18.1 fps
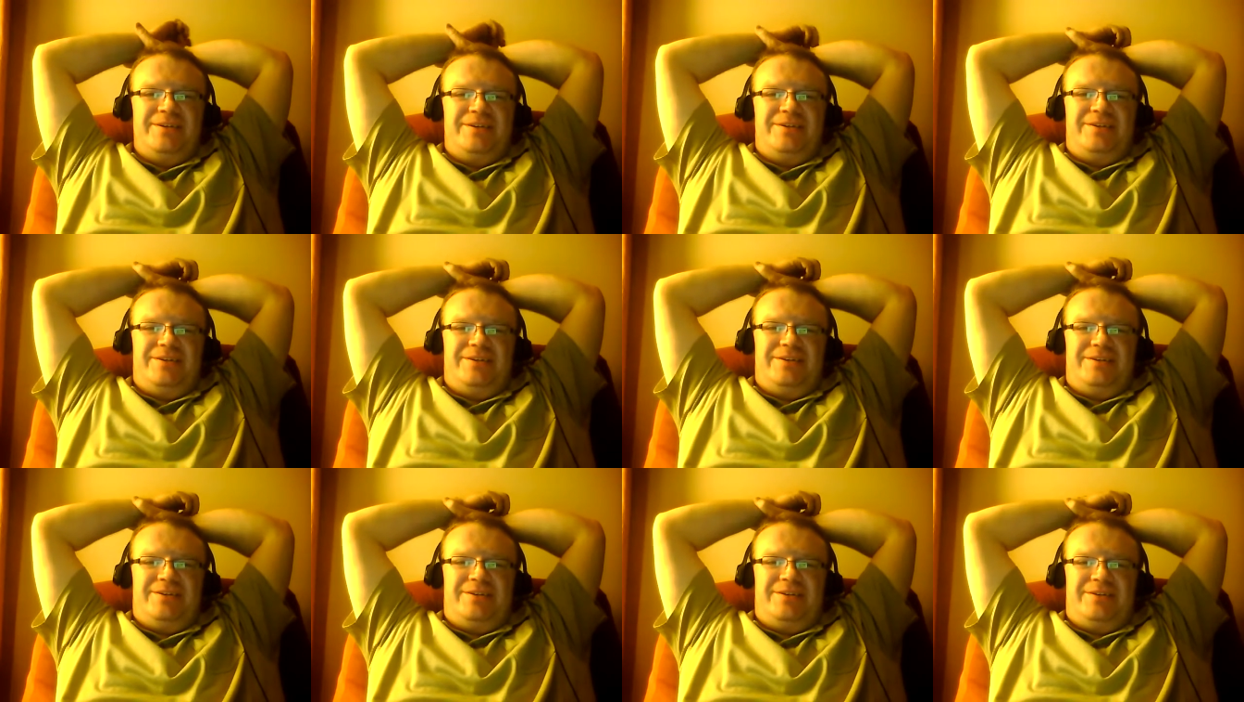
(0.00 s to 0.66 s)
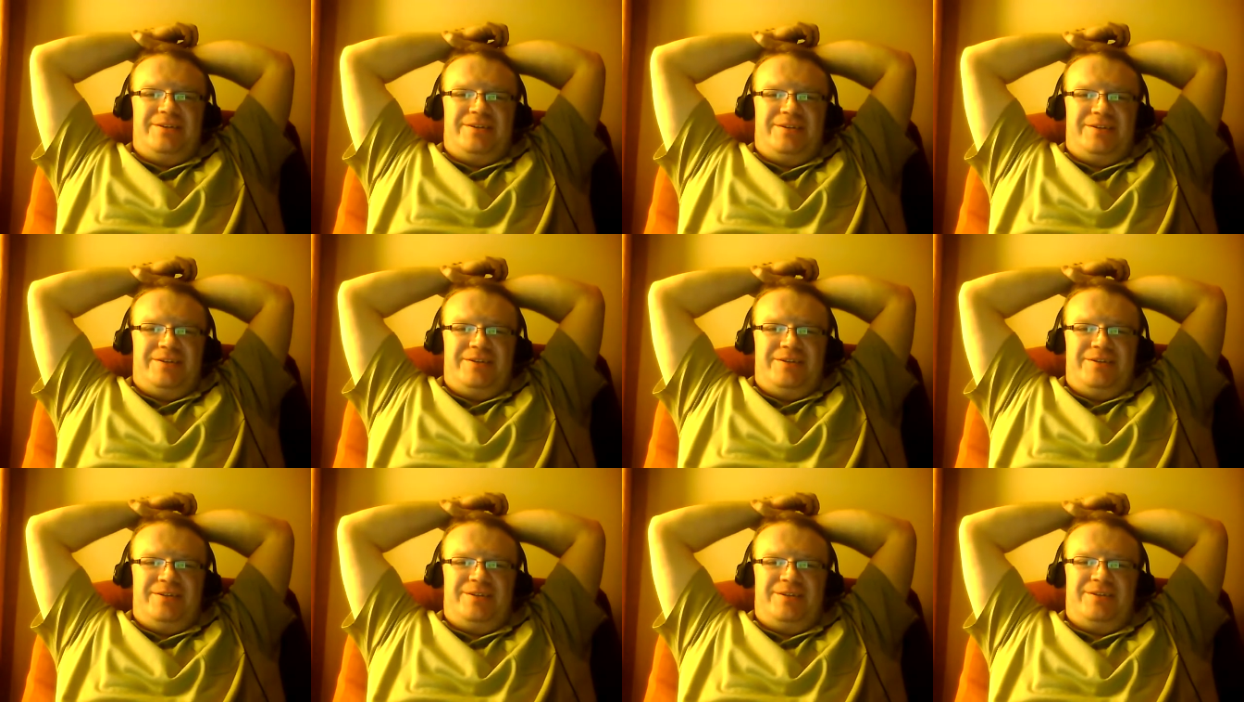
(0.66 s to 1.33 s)
to
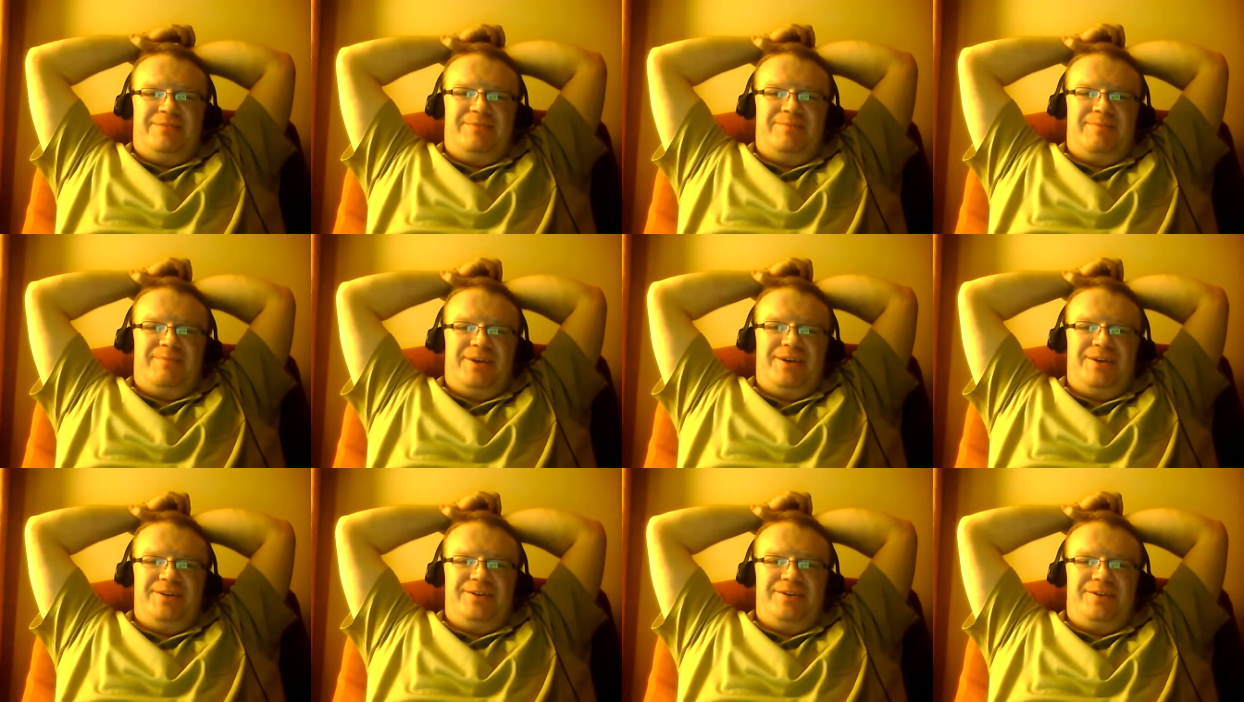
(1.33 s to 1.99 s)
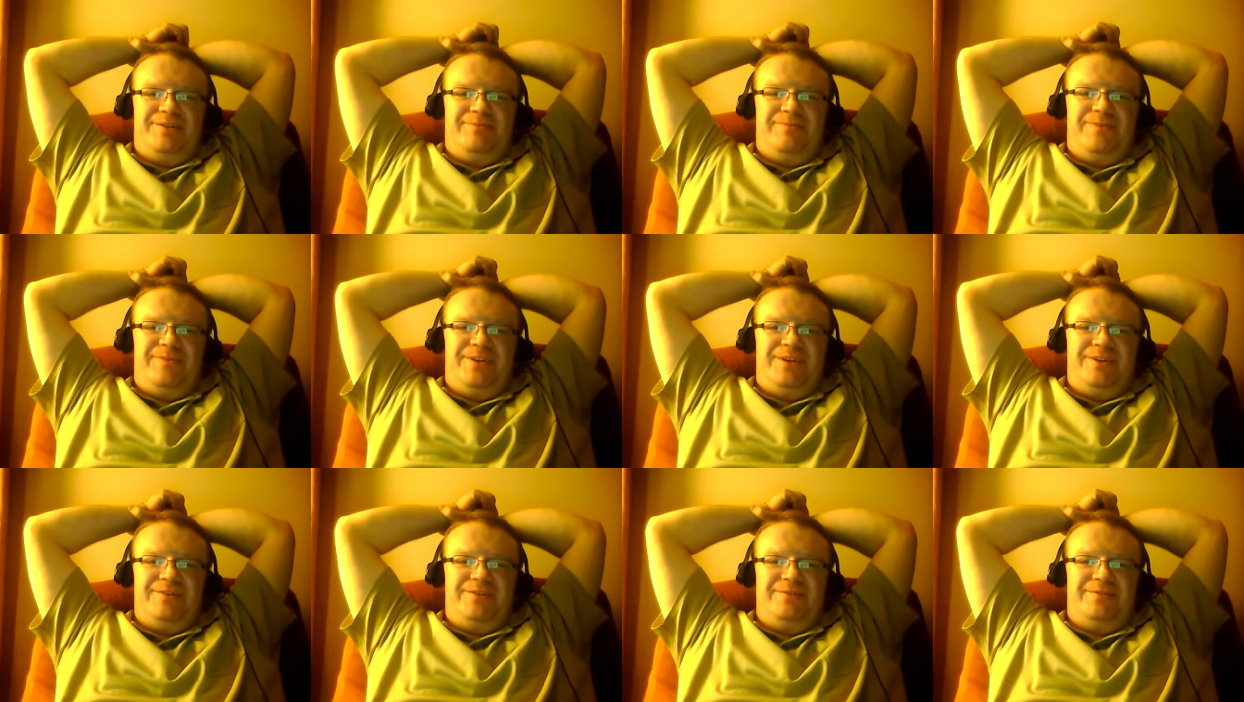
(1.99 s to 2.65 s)
use some of my YouTube
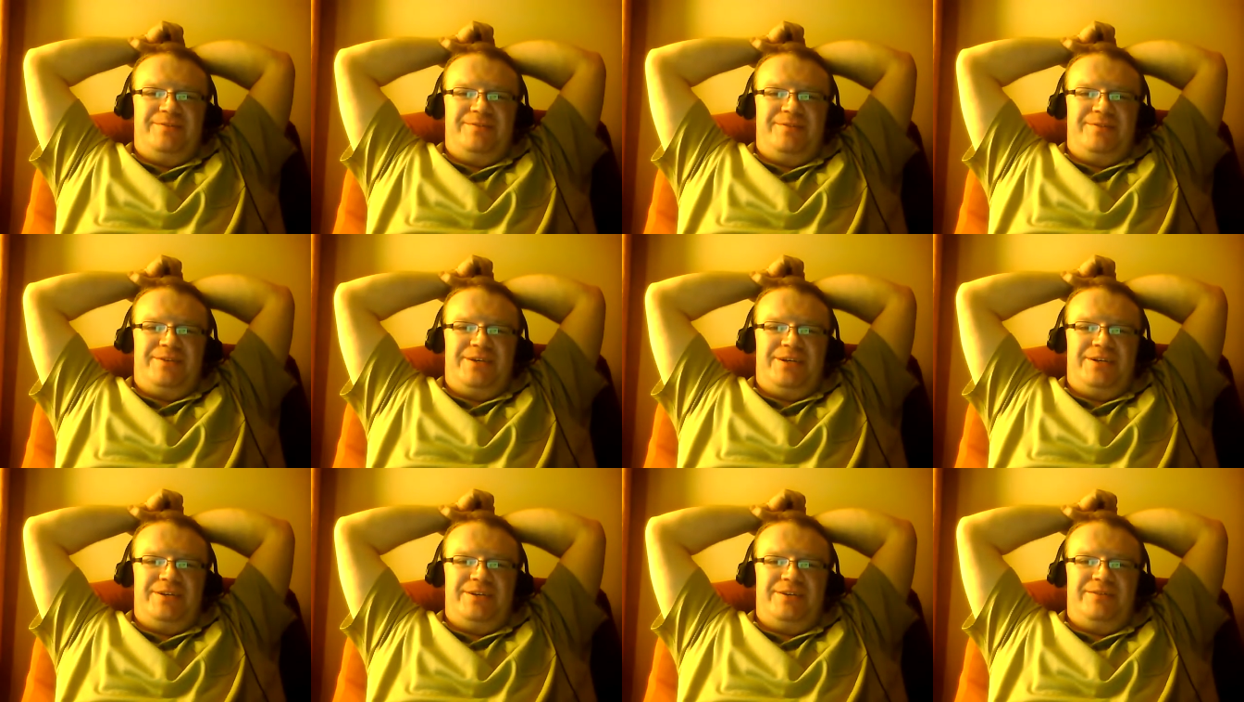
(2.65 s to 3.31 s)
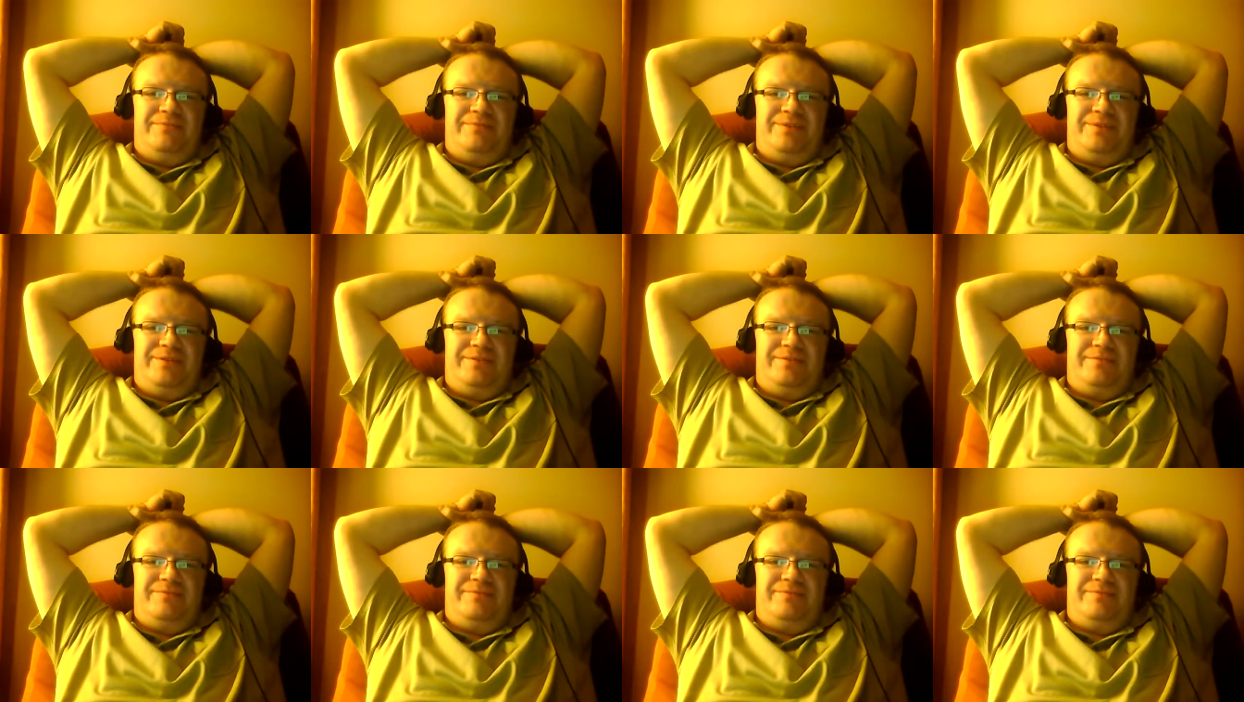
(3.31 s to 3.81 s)
videos and well,